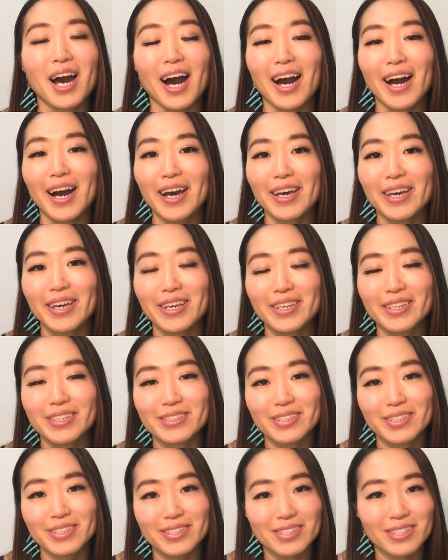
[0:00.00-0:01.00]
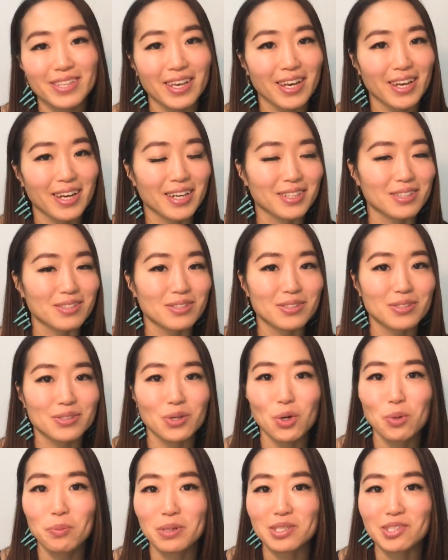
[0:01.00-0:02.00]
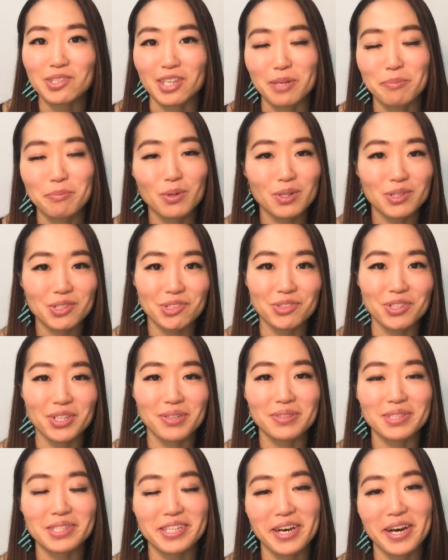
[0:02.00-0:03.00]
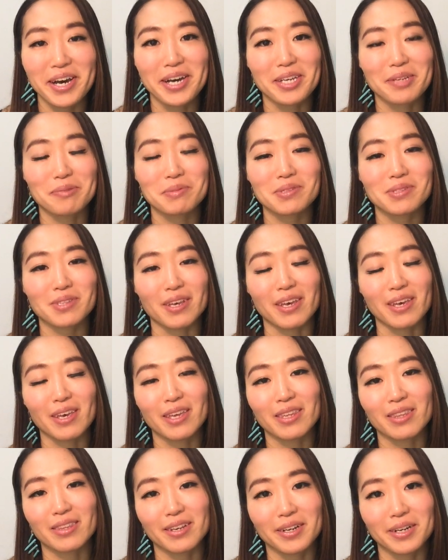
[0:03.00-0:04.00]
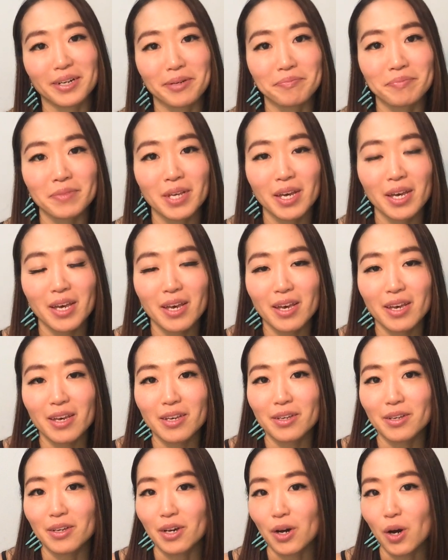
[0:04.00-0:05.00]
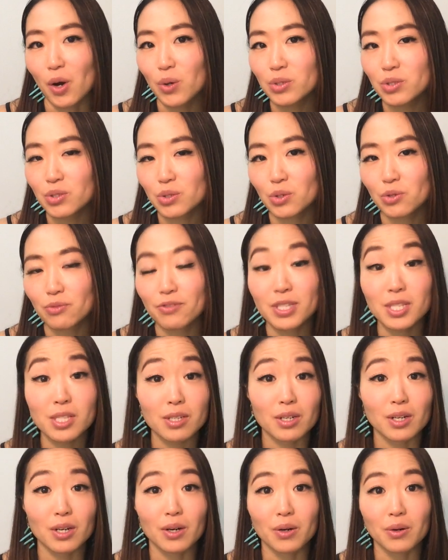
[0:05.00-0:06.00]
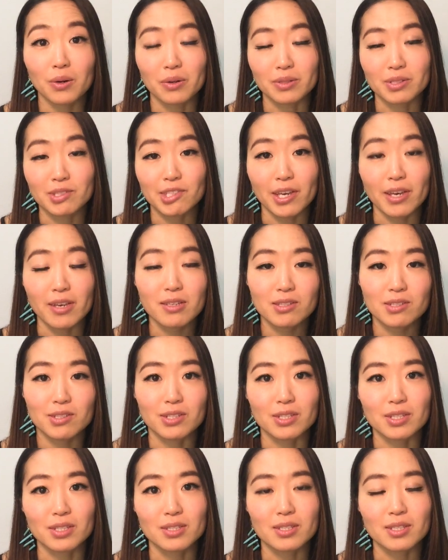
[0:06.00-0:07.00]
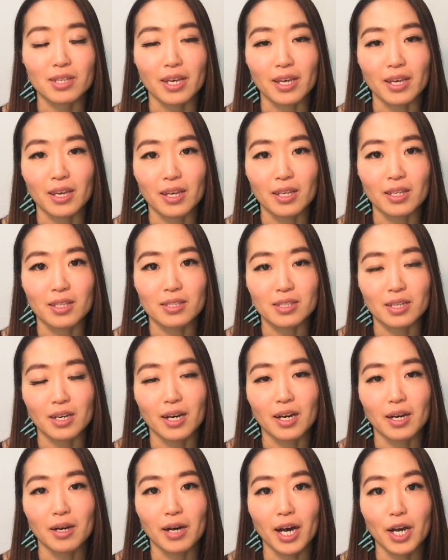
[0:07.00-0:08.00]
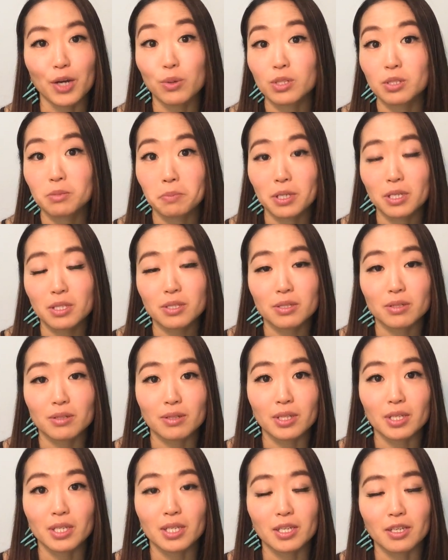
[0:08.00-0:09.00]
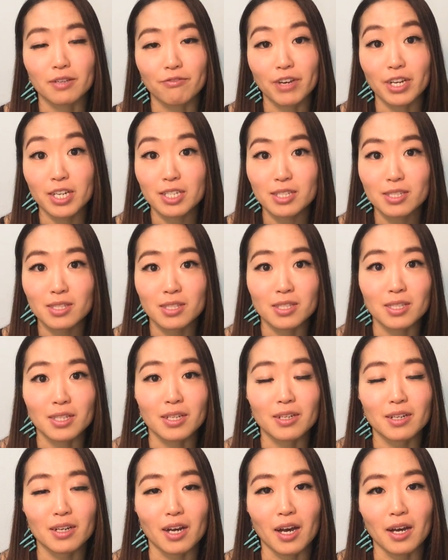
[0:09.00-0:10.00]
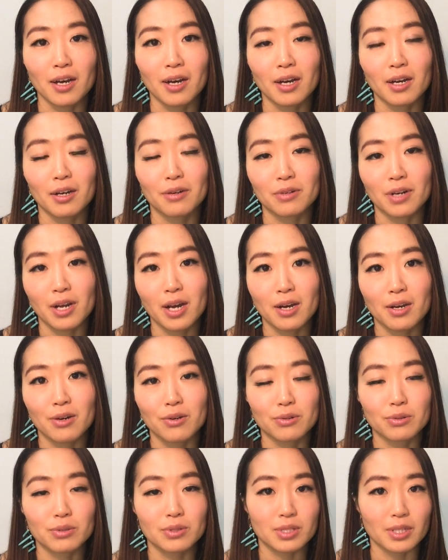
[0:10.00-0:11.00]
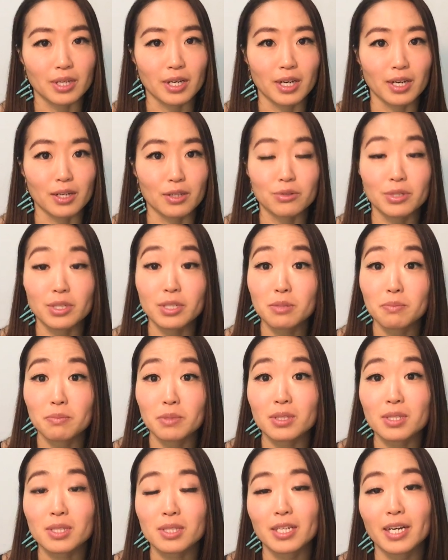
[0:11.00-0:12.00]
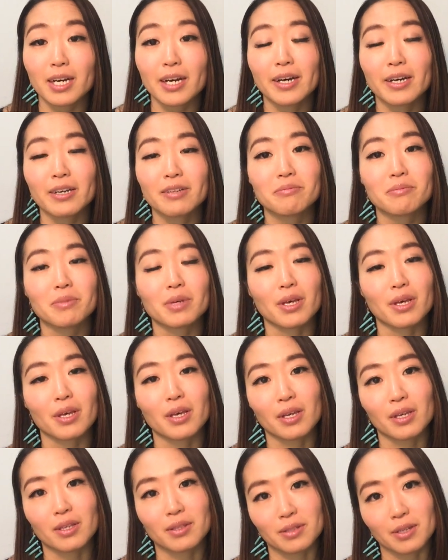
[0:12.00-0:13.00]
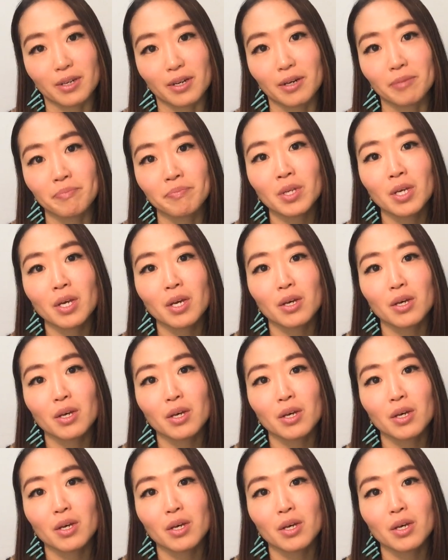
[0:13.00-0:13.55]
I just had so much emotional times, and also physical changes, and I was basically very sick around Christmas time, and